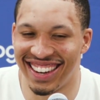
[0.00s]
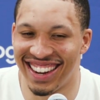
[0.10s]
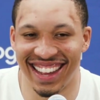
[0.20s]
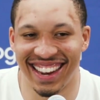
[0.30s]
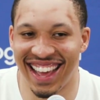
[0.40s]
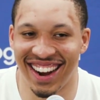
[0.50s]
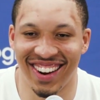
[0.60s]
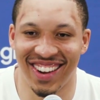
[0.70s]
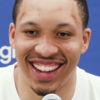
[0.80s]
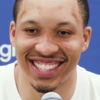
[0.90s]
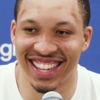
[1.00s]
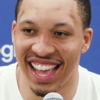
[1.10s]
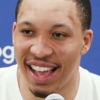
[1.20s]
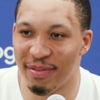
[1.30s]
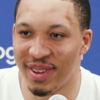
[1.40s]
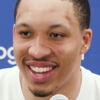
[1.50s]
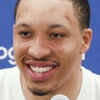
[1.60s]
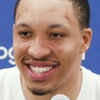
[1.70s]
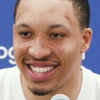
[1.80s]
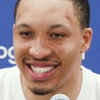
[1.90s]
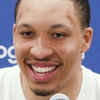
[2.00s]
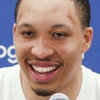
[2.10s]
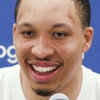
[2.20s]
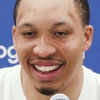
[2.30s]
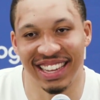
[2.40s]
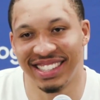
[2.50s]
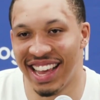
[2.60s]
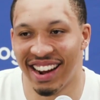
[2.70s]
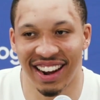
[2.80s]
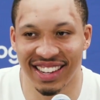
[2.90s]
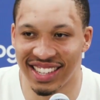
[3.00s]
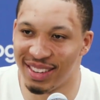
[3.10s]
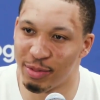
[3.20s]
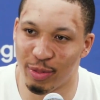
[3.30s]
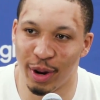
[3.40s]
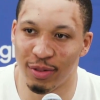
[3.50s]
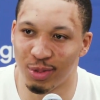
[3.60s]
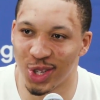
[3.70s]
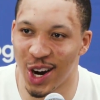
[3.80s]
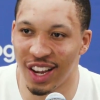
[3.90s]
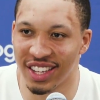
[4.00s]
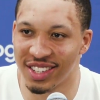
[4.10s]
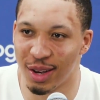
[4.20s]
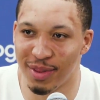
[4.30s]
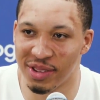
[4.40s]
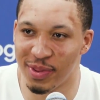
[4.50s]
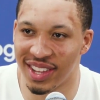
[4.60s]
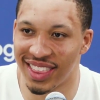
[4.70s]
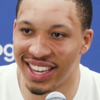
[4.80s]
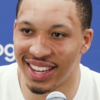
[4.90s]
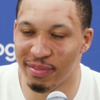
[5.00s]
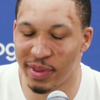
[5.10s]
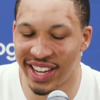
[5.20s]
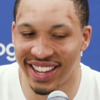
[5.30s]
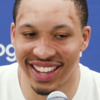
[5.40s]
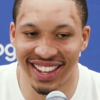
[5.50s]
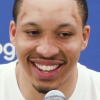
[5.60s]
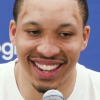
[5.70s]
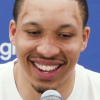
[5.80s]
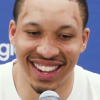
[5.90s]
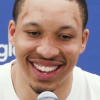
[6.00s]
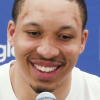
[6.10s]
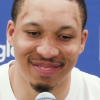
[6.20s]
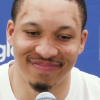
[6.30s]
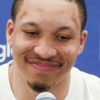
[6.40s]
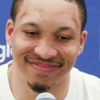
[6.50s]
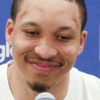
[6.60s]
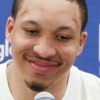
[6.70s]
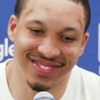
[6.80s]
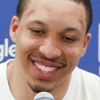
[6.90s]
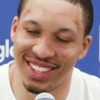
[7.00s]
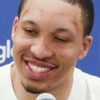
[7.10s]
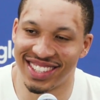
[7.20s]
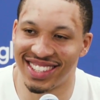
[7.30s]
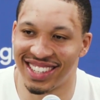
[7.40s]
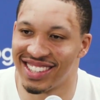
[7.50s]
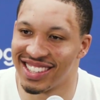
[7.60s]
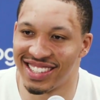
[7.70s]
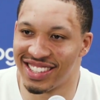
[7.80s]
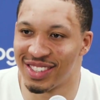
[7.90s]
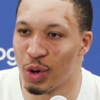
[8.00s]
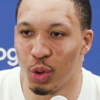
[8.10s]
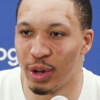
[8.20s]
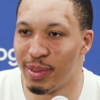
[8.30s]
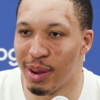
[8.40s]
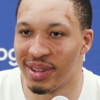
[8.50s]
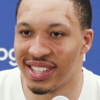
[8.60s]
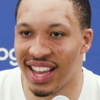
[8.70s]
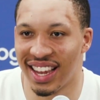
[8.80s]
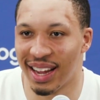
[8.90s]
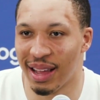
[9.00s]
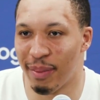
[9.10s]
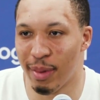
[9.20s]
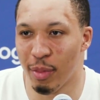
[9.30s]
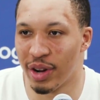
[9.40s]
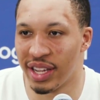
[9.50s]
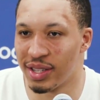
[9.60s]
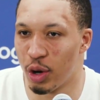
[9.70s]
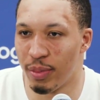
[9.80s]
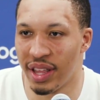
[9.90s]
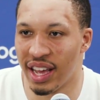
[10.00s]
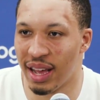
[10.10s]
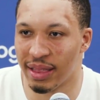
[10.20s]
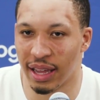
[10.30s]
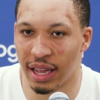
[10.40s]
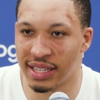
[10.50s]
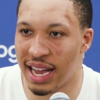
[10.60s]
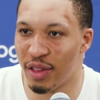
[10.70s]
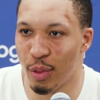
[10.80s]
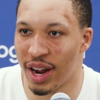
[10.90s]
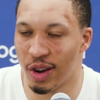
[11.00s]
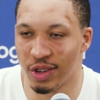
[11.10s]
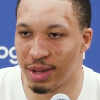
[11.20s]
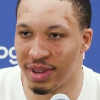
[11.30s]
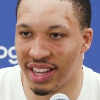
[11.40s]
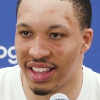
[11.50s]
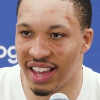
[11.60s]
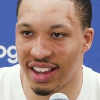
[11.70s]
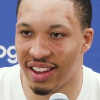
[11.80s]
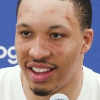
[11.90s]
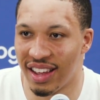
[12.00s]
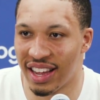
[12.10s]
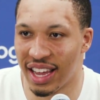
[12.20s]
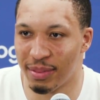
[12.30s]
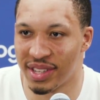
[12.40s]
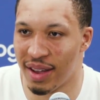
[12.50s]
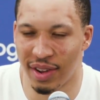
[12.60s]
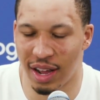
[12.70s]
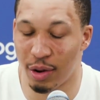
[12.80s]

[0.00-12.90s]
No, not at all. I just laughed because he said it, and I said, we're both from Charlotte, so it must be a thing. But it was just cool to be able to say, like, I remember they told me that I think I tied the record or something like that in game seven.